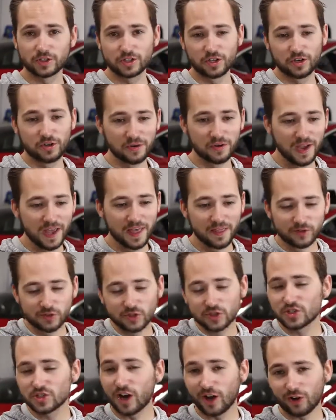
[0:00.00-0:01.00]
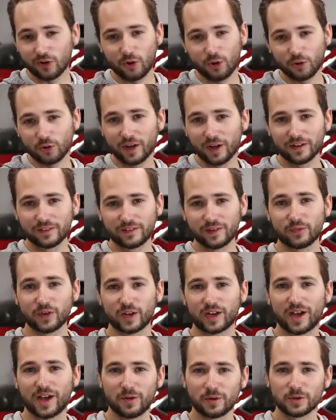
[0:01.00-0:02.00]
So there's just not a whole lot of
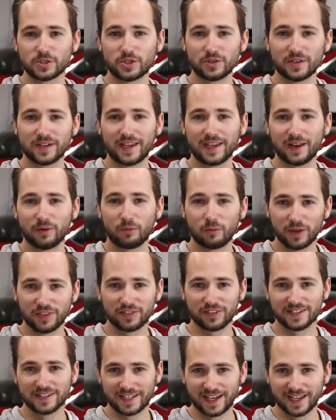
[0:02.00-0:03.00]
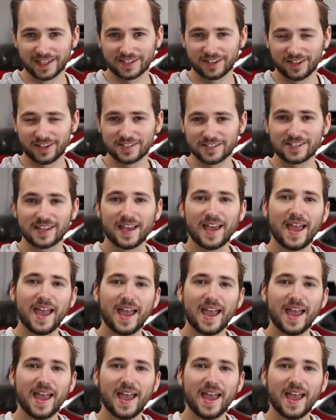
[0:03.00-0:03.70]
different colors you can get with the Teslas.